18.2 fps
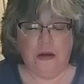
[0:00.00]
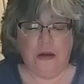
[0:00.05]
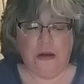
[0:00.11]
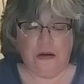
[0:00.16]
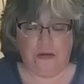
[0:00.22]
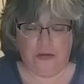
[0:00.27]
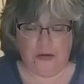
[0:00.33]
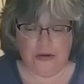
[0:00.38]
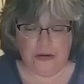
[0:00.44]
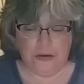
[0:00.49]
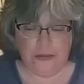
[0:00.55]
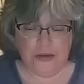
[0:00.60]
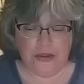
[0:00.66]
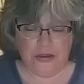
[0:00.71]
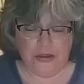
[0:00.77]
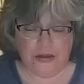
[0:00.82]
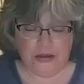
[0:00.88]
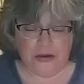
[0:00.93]
and really be
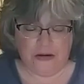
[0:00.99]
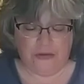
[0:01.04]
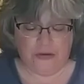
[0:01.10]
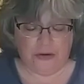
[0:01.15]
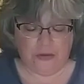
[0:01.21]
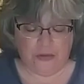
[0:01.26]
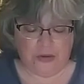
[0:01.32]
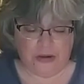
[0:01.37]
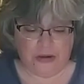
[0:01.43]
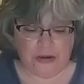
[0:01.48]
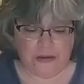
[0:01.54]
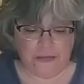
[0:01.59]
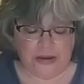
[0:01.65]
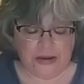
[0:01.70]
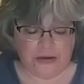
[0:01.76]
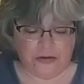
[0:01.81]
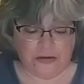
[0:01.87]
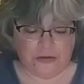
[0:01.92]
thinking of her while I
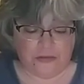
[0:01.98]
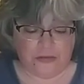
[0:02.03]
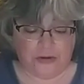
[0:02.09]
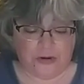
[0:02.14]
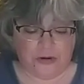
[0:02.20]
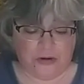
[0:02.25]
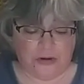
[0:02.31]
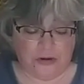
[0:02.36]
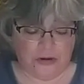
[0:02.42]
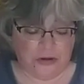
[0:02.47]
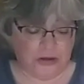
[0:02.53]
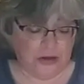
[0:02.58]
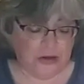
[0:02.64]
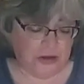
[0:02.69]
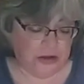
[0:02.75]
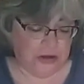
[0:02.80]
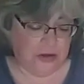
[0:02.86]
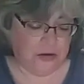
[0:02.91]
make this for her.
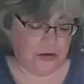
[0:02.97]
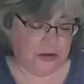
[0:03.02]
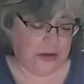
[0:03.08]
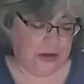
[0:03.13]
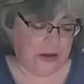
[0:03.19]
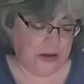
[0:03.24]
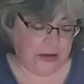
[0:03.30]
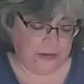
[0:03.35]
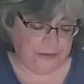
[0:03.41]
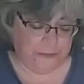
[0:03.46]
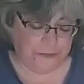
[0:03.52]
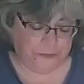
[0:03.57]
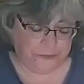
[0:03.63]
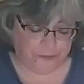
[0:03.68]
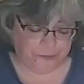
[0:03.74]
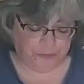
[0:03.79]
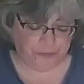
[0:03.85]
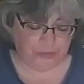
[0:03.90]
Okay.
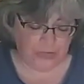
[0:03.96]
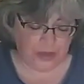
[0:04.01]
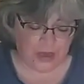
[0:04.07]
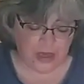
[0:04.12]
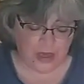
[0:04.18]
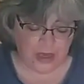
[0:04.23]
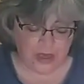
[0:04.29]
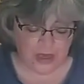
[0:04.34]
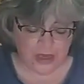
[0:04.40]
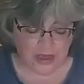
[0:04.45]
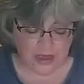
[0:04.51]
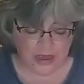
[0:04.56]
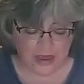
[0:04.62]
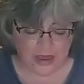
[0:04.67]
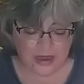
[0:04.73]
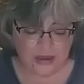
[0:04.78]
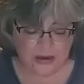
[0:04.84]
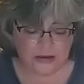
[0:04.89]

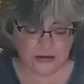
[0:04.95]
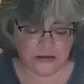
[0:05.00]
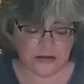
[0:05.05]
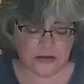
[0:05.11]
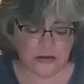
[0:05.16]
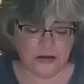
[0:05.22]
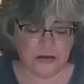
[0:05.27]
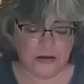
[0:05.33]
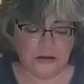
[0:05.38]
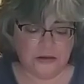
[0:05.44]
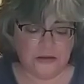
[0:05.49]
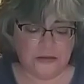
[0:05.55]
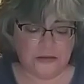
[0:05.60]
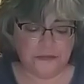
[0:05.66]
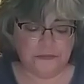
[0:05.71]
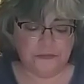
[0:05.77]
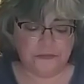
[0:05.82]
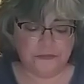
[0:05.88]
And
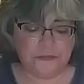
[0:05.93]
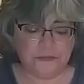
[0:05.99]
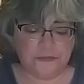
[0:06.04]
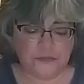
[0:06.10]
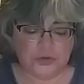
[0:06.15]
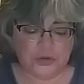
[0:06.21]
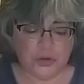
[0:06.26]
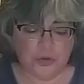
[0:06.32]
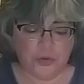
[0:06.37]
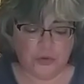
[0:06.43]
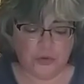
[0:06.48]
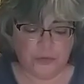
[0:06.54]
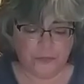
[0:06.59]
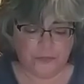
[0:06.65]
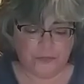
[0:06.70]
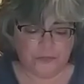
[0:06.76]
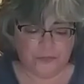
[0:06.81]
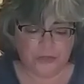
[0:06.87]
so,
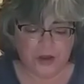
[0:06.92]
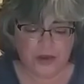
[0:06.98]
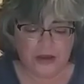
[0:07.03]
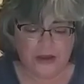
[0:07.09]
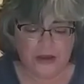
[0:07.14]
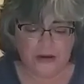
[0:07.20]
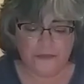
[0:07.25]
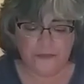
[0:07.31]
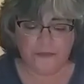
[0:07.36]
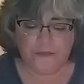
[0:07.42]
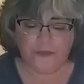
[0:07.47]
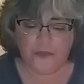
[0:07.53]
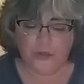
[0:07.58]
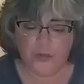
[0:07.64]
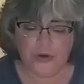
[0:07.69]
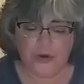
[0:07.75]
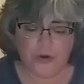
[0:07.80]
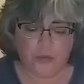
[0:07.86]
again,
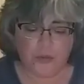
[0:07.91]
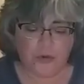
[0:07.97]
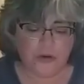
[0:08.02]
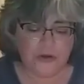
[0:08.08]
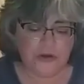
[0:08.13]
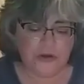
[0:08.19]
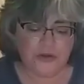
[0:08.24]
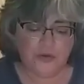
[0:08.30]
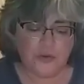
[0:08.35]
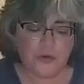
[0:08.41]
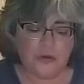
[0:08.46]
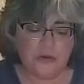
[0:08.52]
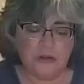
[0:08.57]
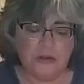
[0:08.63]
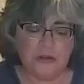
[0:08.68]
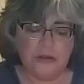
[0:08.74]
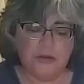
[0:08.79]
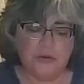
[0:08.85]
we got whirly
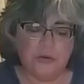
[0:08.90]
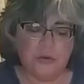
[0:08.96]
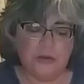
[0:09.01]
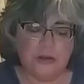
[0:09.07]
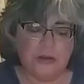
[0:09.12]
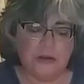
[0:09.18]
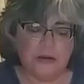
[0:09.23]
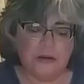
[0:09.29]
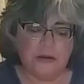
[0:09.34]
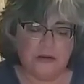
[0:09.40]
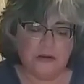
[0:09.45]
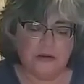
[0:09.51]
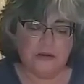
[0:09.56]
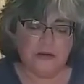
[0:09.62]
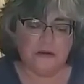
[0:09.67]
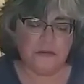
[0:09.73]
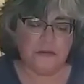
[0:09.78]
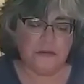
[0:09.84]
swirlies, we got
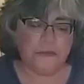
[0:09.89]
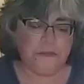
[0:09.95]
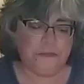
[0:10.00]
little,